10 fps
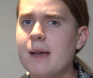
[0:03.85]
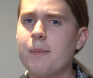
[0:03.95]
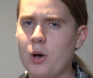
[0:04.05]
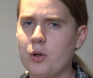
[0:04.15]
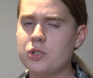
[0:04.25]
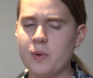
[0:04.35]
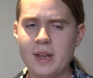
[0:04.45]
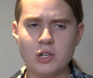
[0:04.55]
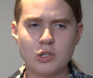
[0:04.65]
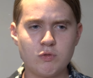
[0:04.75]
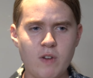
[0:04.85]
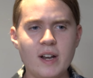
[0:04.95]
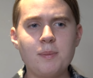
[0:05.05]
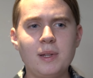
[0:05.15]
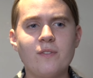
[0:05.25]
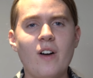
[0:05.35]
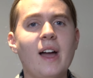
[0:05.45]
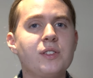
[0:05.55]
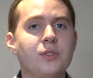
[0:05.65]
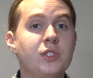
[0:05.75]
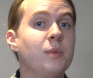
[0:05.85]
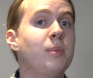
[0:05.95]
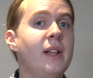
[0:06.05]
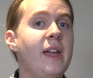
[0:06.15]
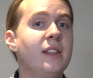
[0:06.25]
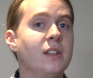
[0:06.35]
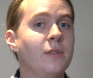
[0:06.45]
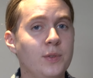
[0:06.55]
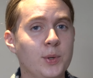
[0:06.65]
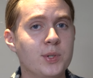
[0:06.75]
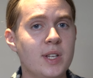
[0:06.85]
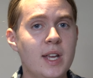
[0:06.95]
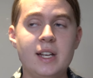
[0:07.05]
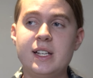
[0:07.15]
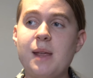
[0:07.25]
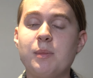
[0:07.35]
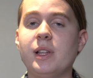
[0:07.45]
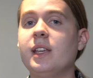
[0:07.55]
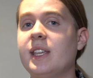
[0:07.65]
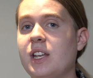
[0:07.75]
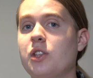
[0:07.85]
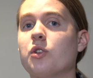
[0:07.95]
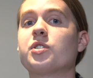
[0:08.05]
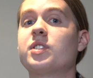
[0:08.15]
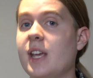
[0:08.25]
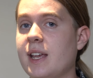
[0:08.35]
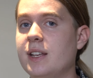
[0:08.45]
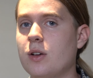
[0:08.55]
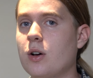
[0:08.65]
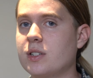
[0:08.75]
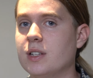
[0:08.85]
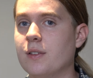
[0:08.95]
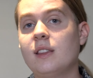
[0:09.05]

but also incredibly vital to playing the flute, namely getting your second octave.